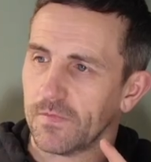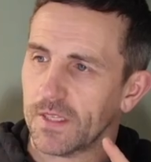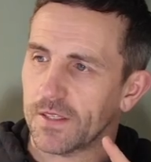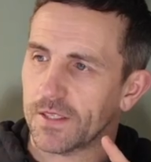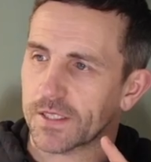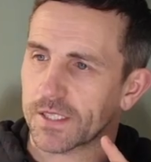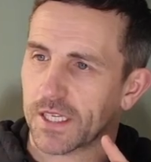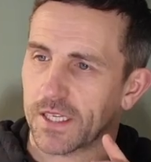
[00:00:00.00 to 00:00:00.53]

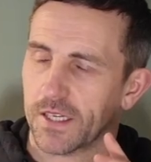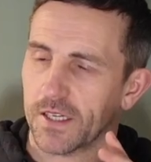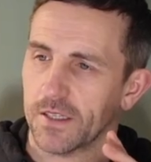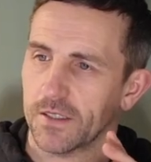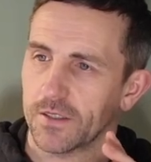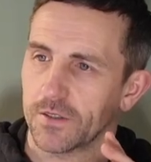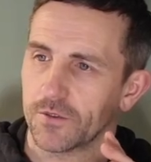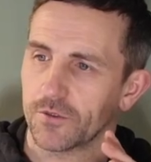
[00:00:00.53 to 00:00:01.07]
this kind of
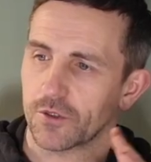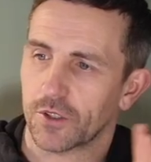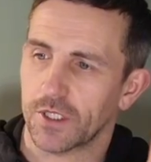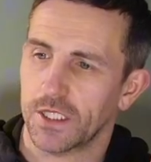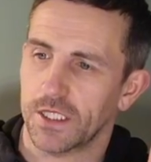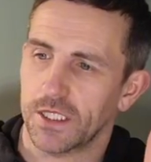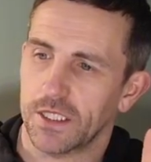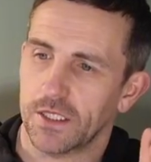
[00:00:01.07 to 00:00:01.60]

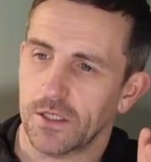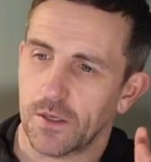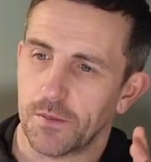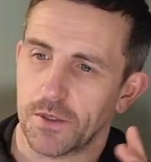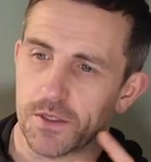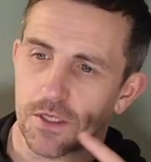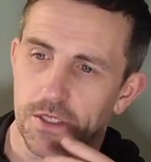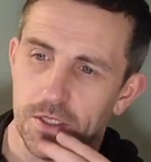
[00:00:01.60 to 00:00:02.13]
tree up
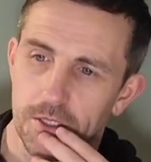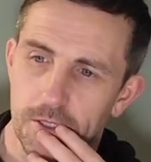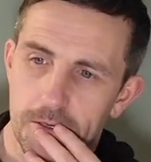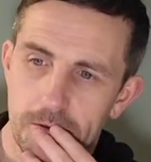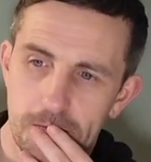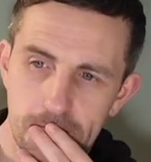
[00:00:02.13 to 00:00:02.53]
at the